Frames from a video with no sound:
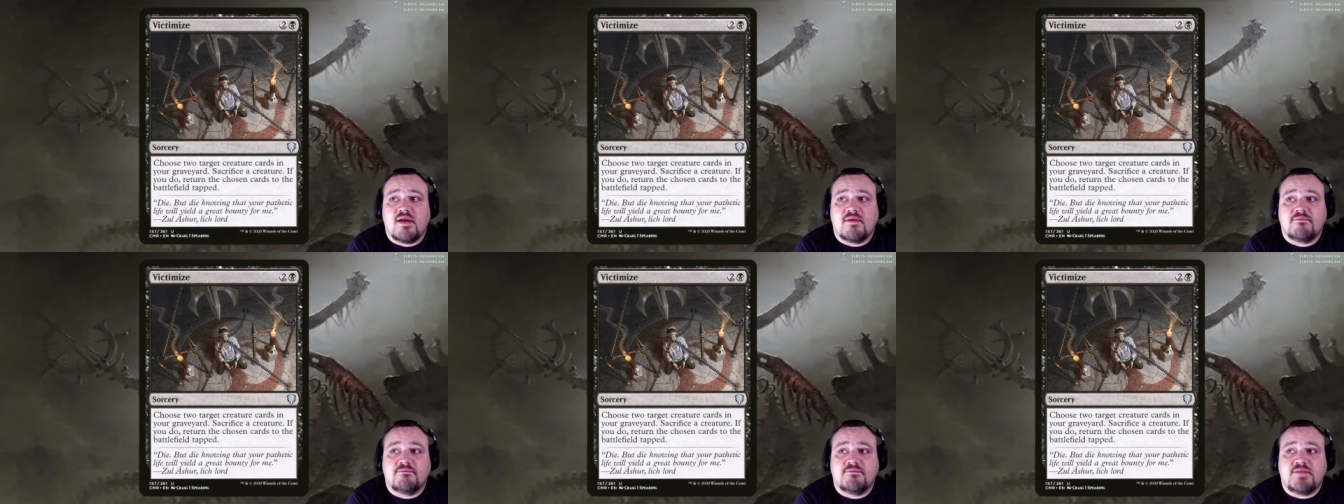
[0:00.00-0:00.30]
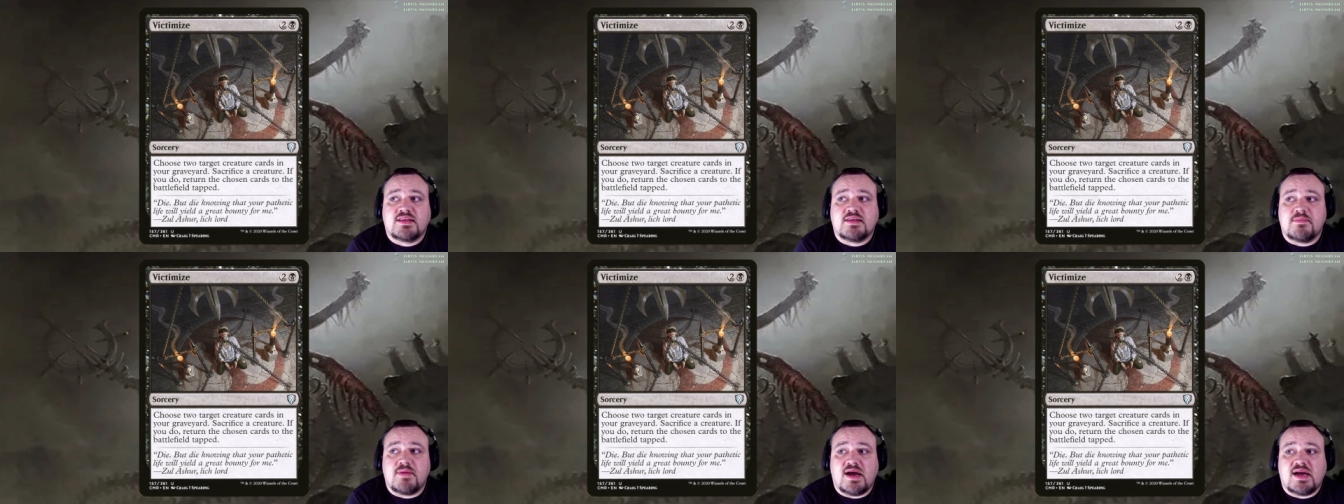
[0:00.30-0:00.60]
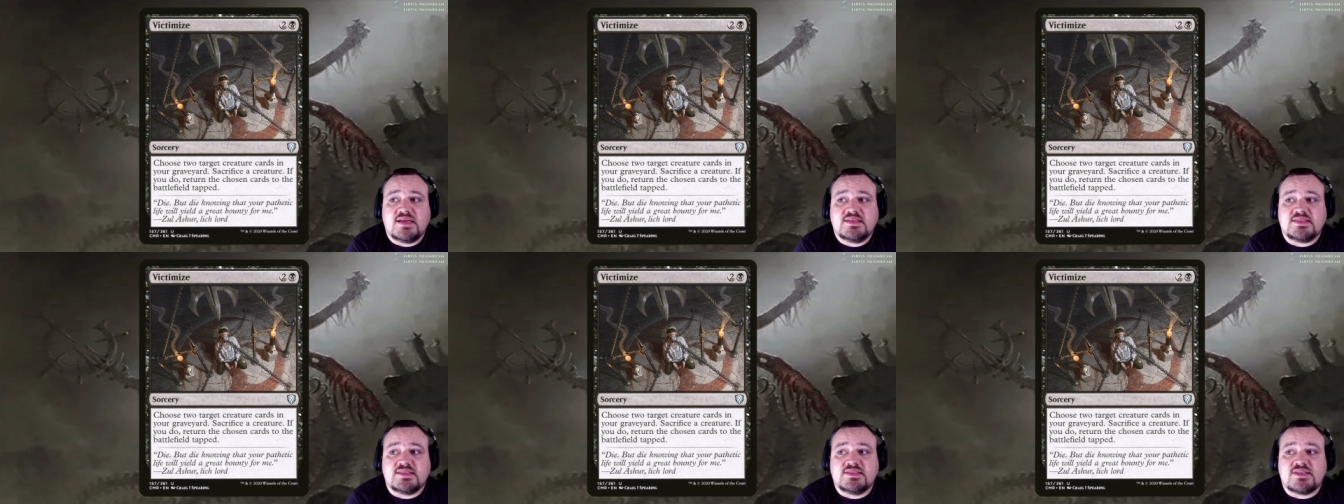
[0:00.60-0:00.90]

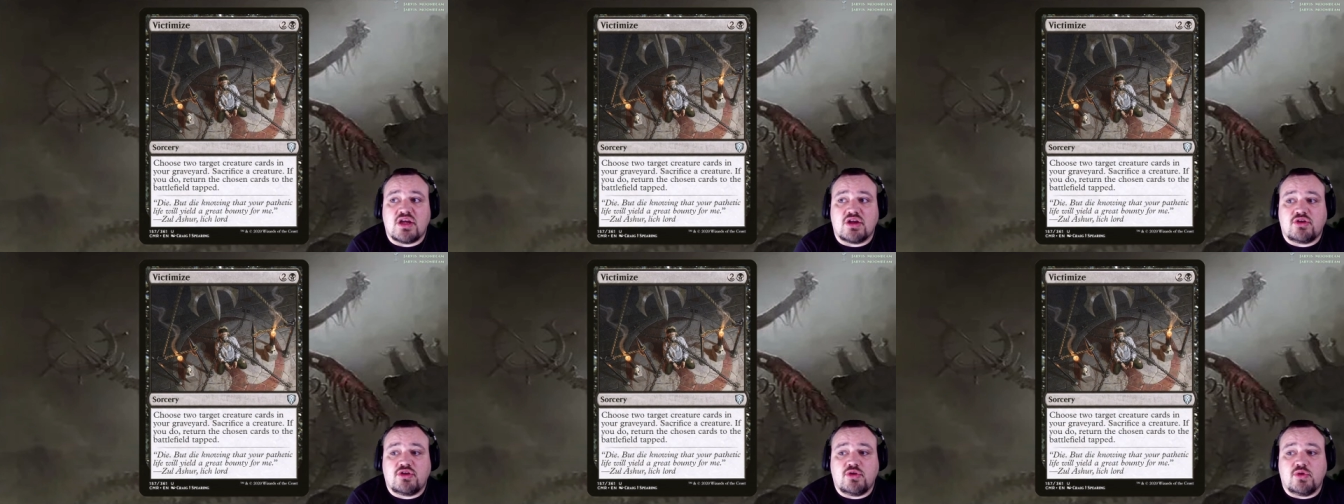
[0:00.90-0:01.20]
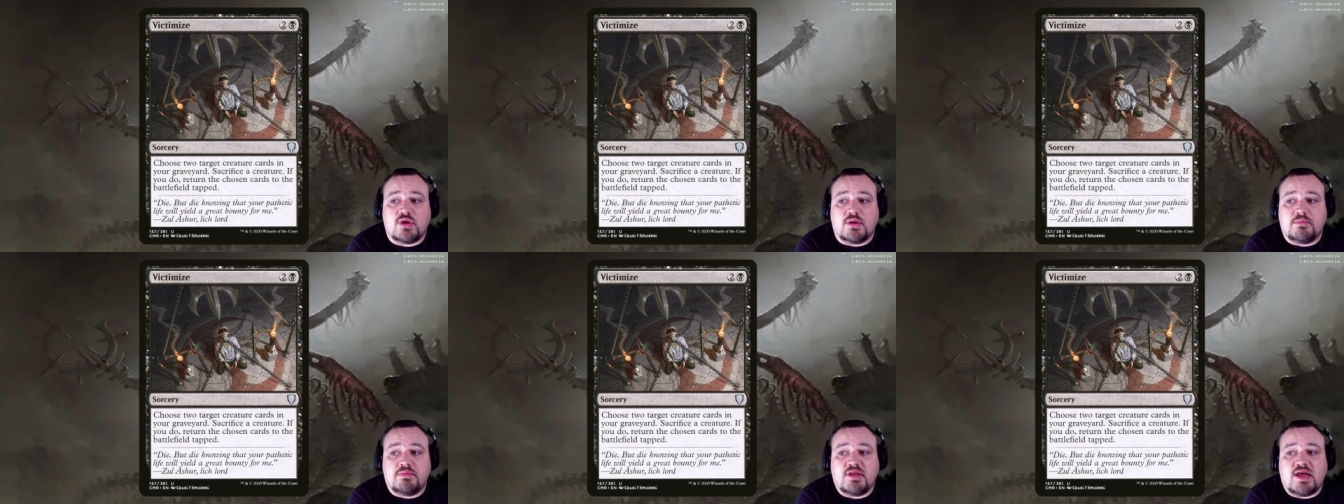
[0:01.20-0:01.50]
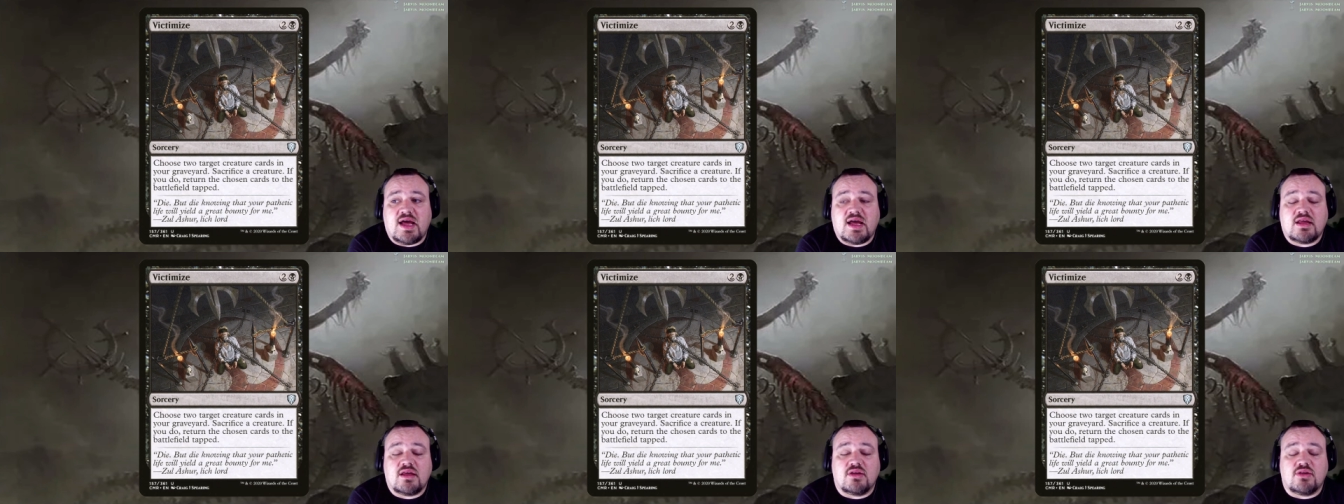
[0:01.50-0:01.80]
Victimize is 2 and a
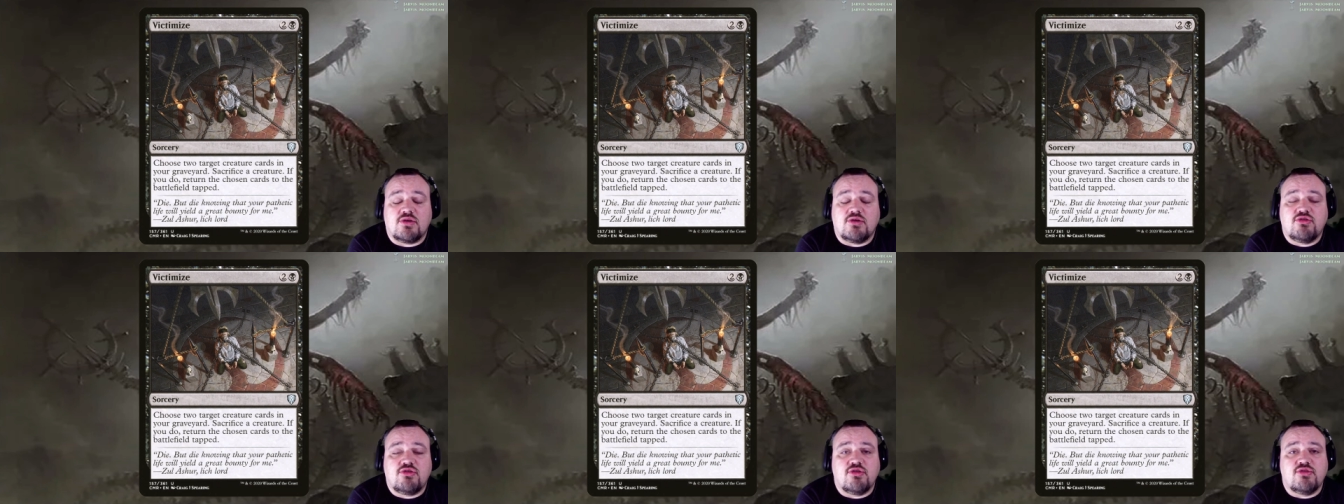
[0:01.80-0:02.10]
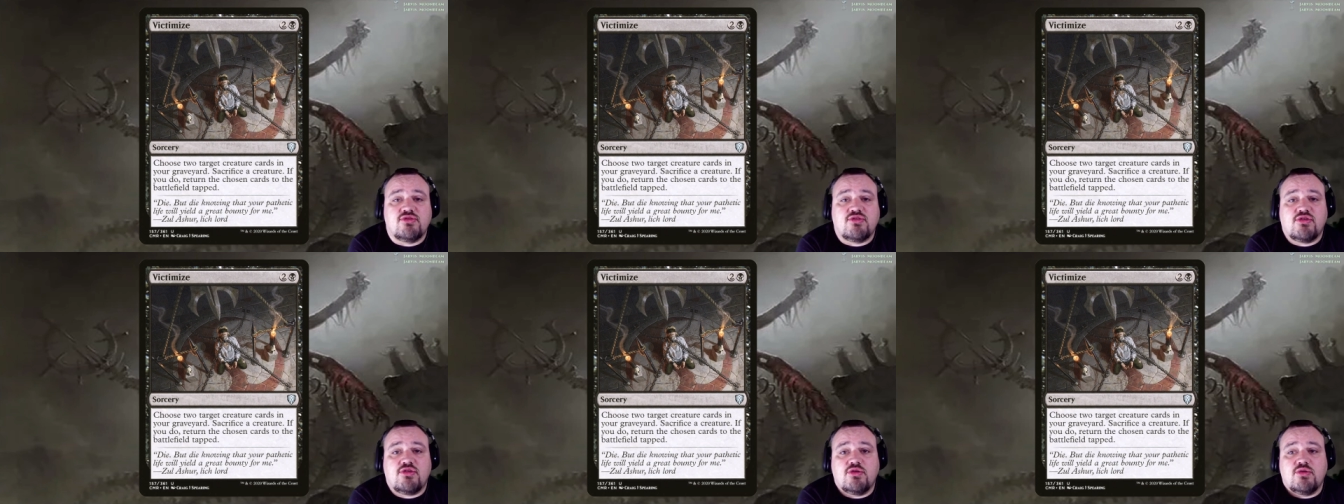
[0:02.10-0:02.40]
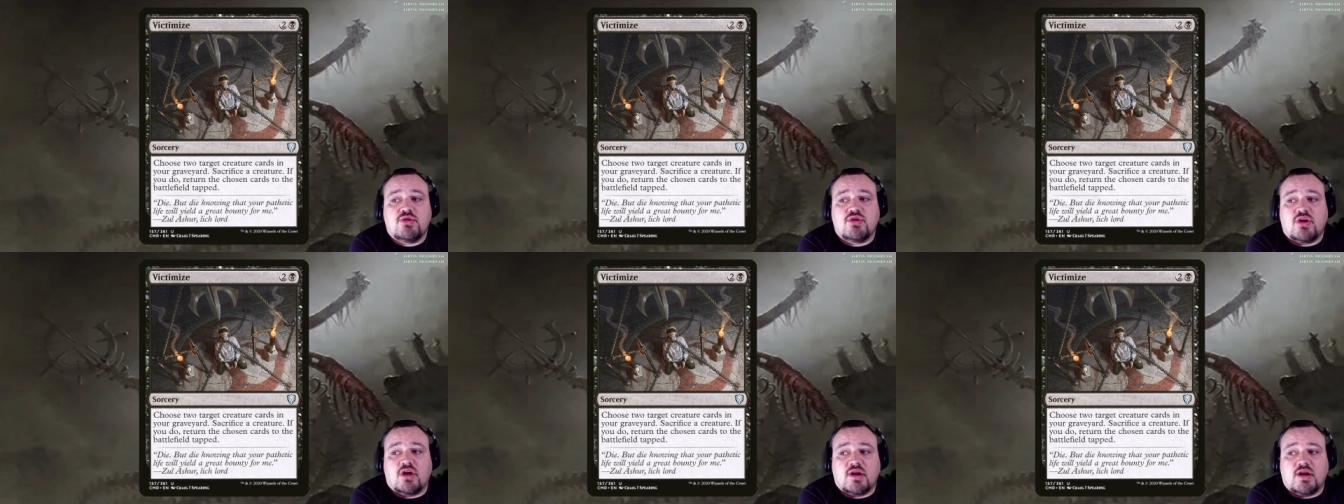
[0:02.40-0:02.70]
black. You choose 2
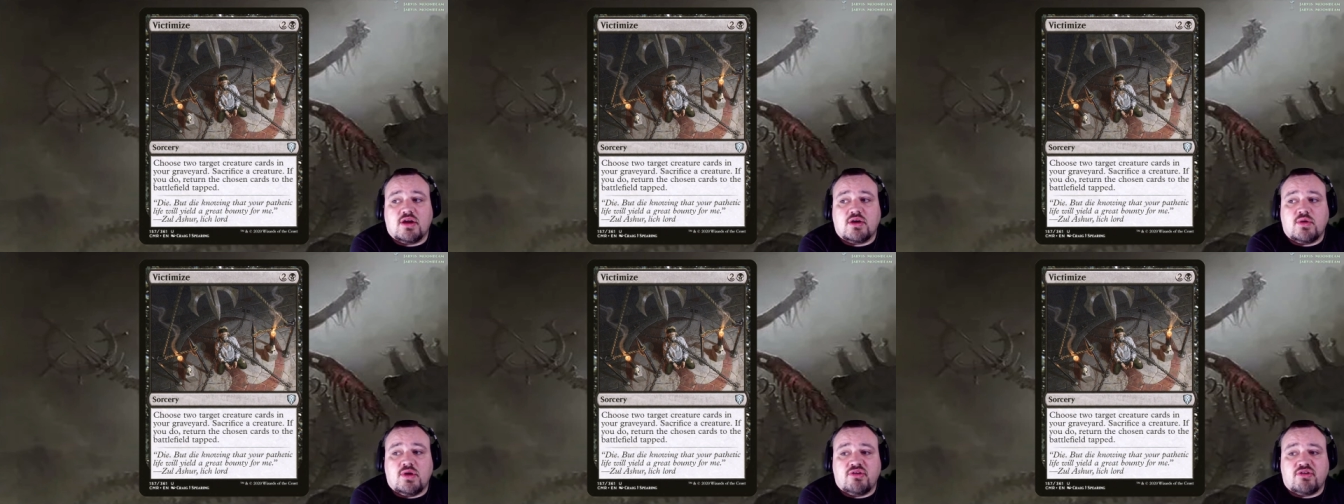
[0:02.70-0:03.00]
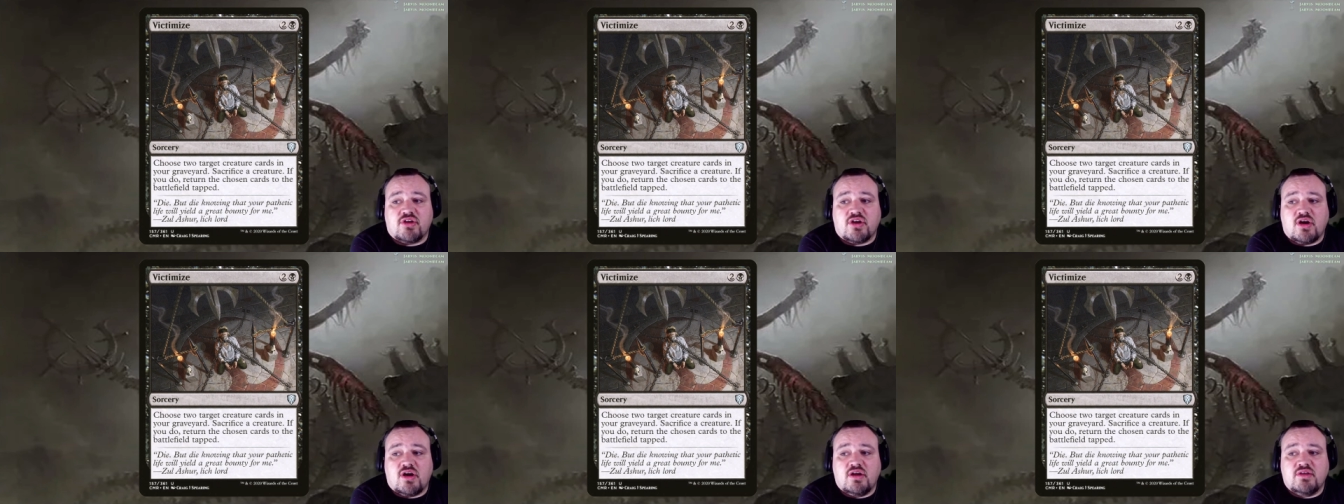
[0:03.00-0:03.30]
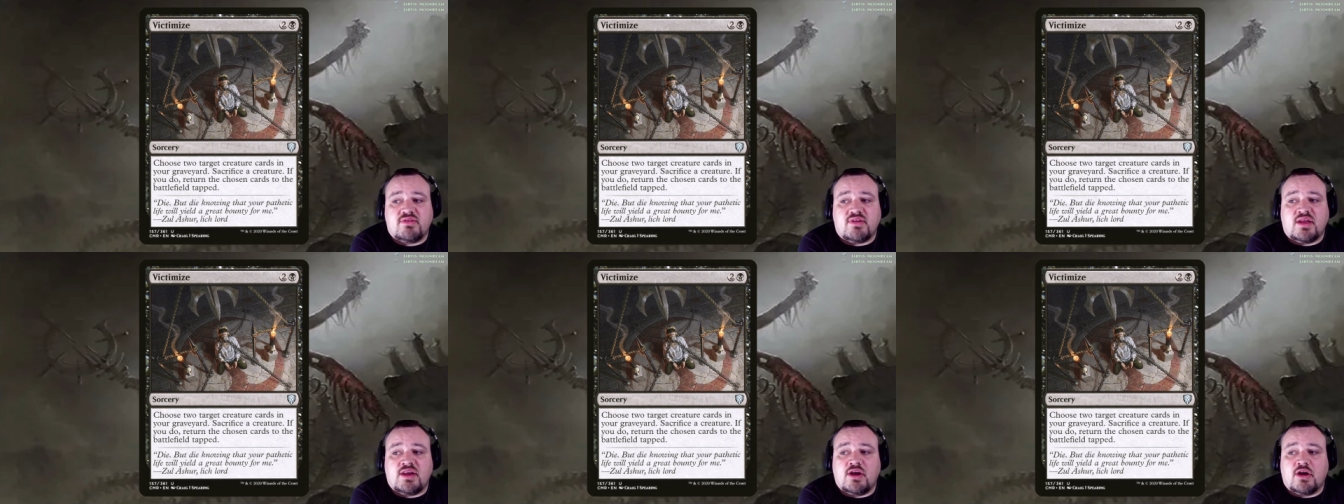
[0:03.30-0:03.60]
target creature cards
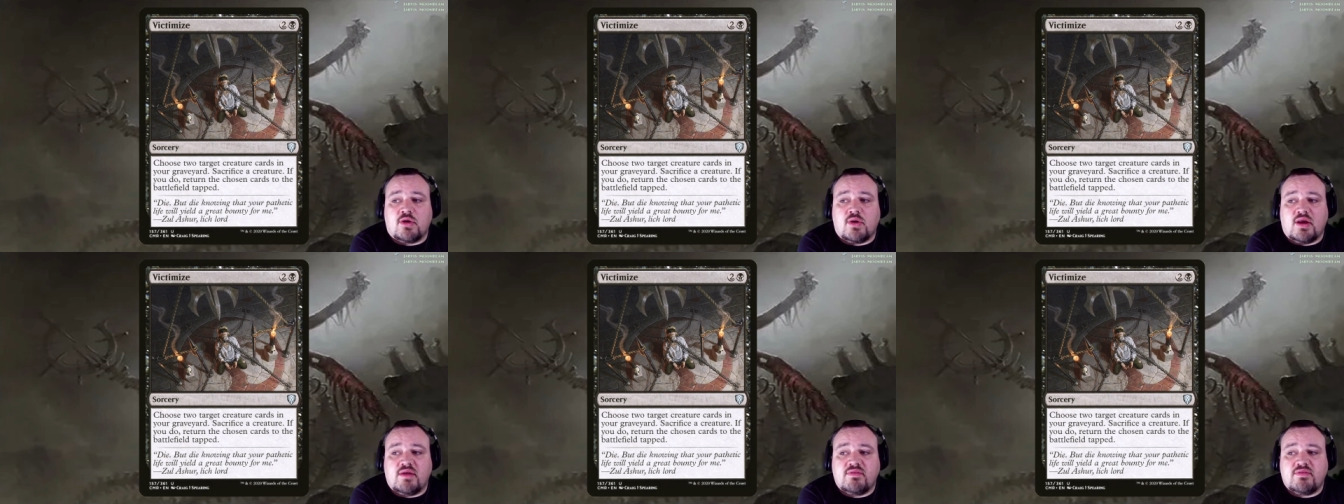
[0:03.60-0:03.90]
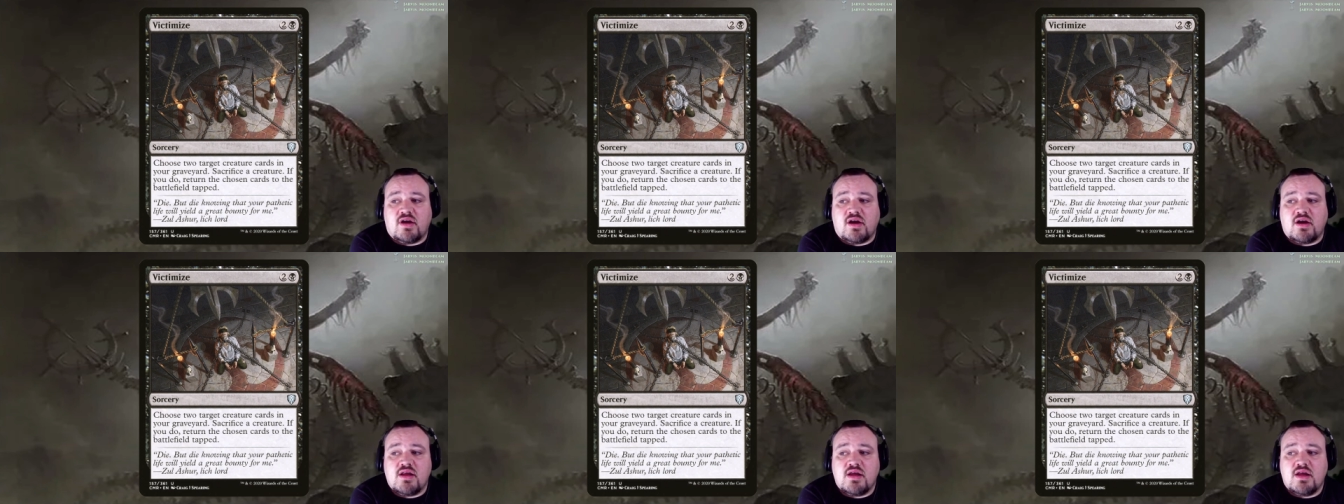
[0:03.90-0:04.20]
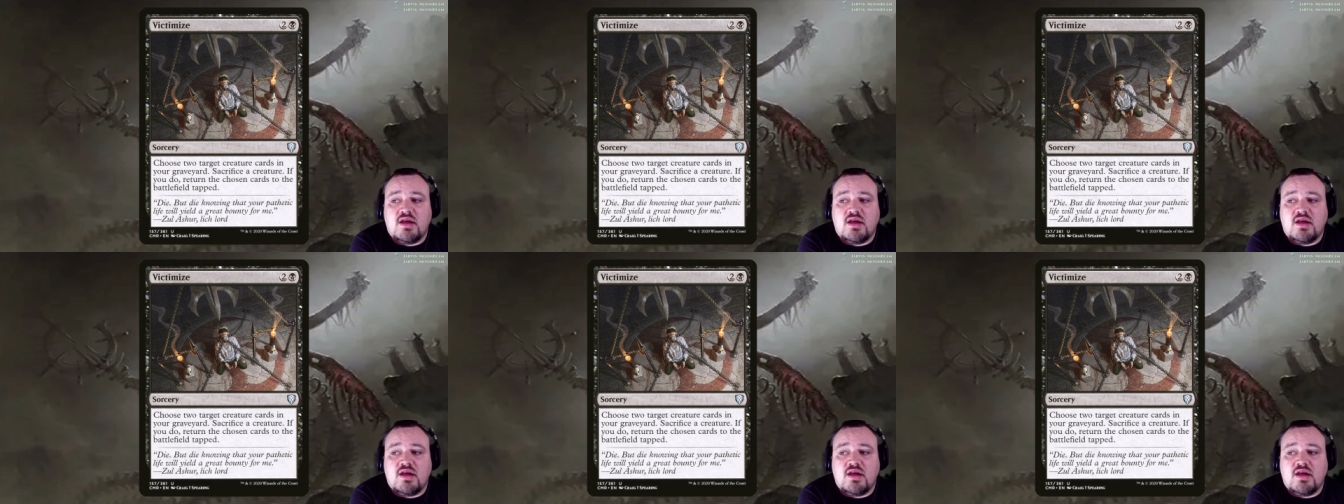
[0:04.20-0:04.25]
in your graveyard.